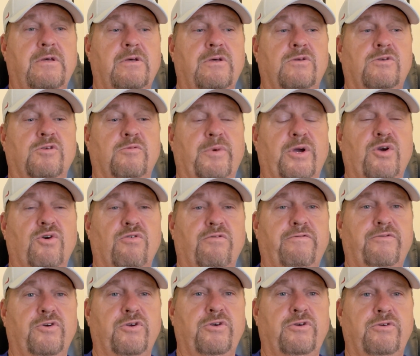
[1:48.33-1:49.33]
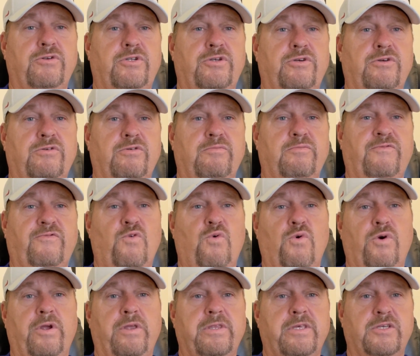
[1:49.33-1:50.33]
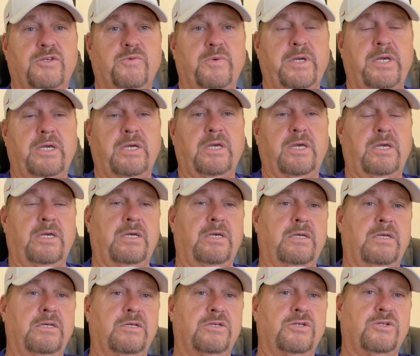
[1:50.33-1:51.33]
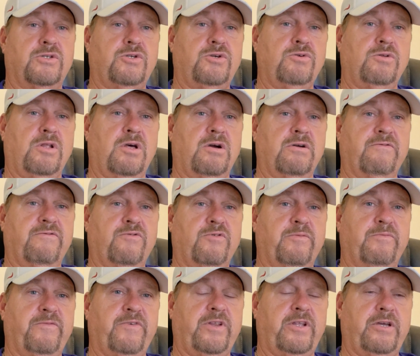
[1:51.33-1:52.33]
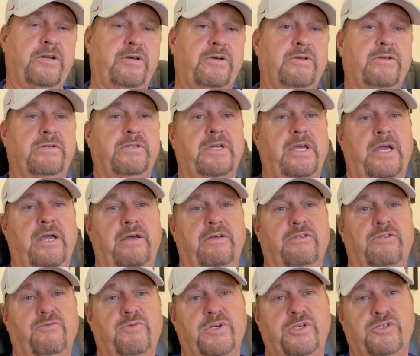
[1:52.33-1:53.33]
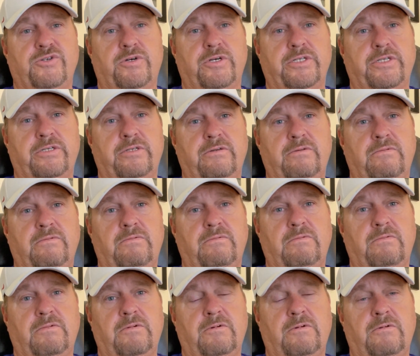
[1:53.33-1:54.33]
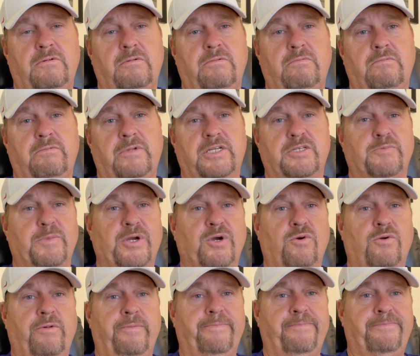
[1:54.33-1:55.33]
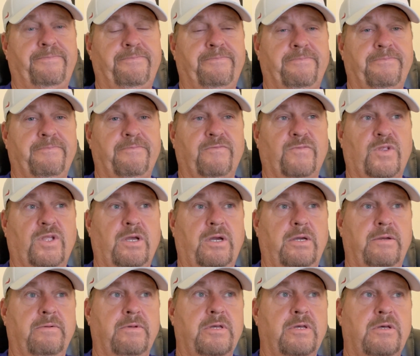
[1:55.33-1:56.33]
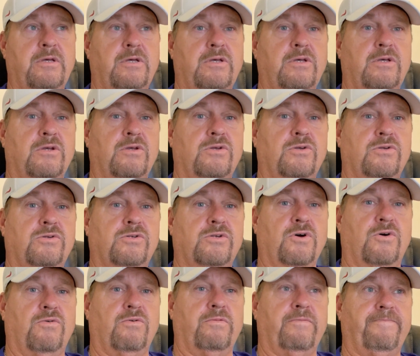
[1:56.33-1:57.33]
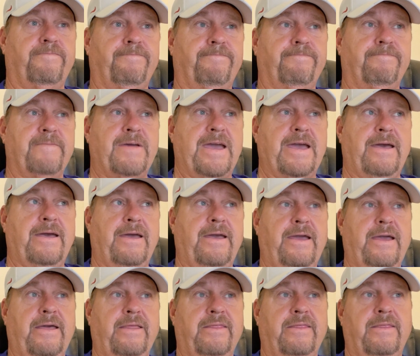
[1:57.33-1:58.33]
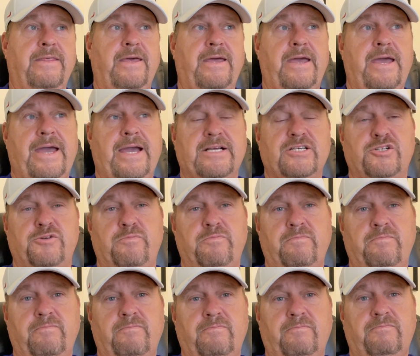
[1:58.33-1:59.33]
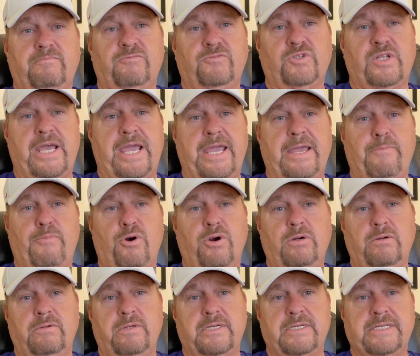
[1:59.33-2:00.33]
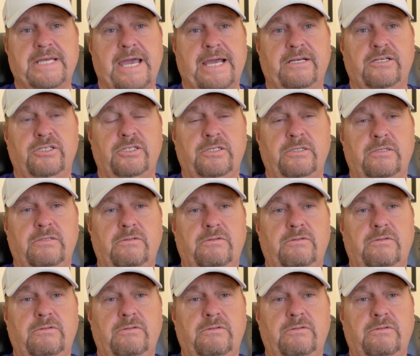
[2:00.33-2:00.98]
So my goal for YouTube for this week is 2 long form videos and 3 shorts. That's my goal, okay? So the action, the A part is action.